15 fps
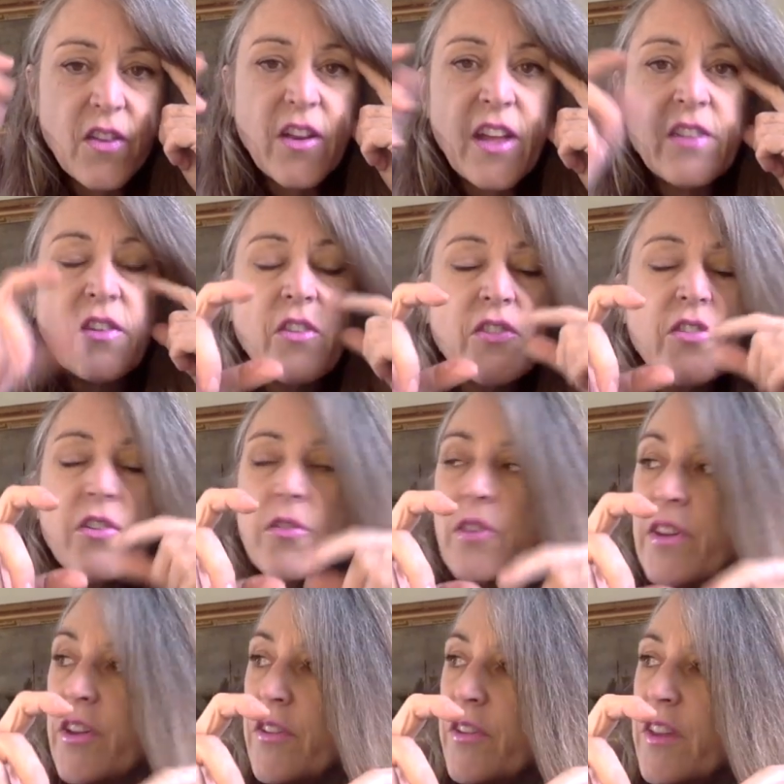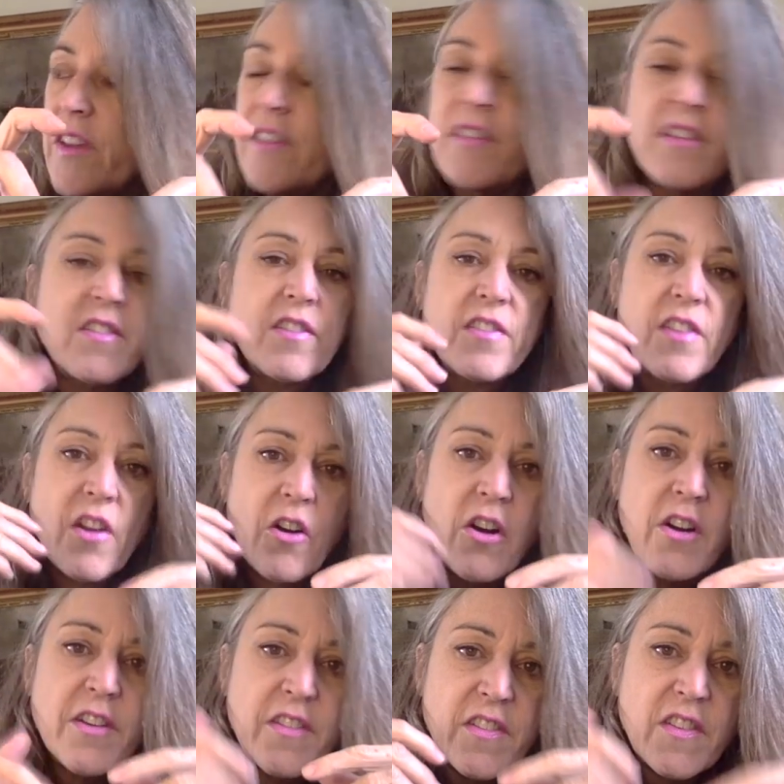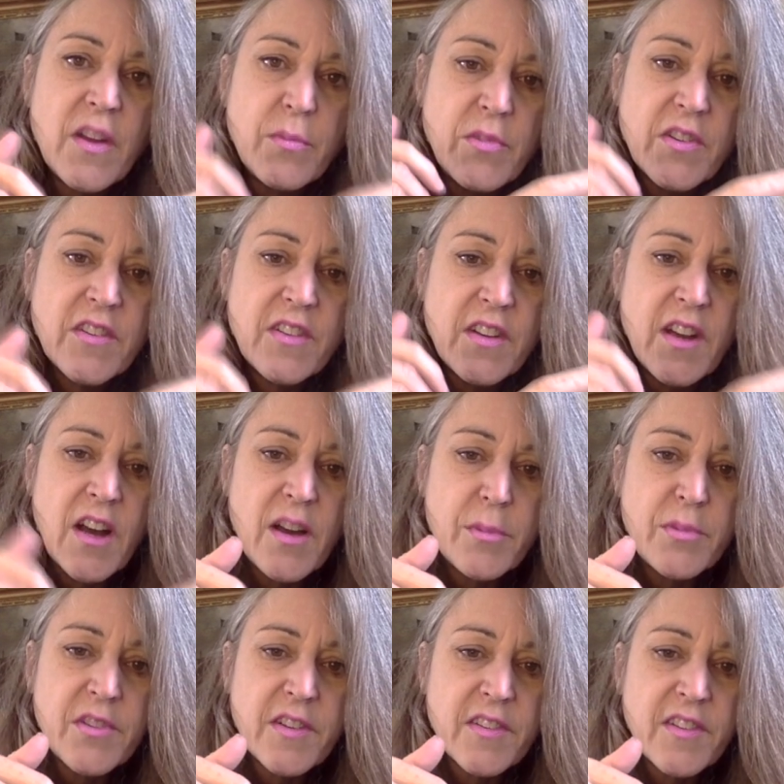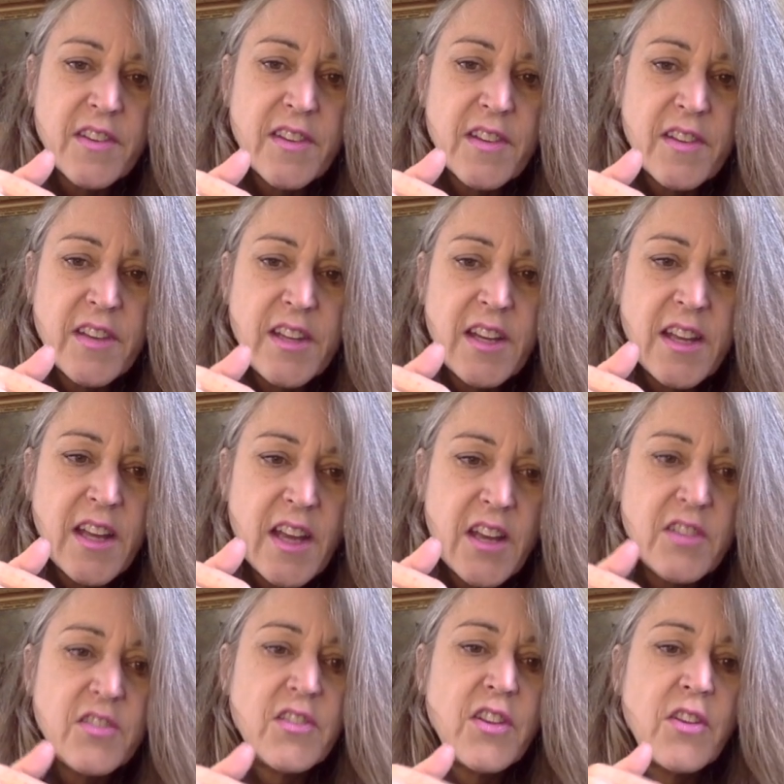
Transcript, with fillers: and also another thing he says is there aren't subjects and objects at the leading edge.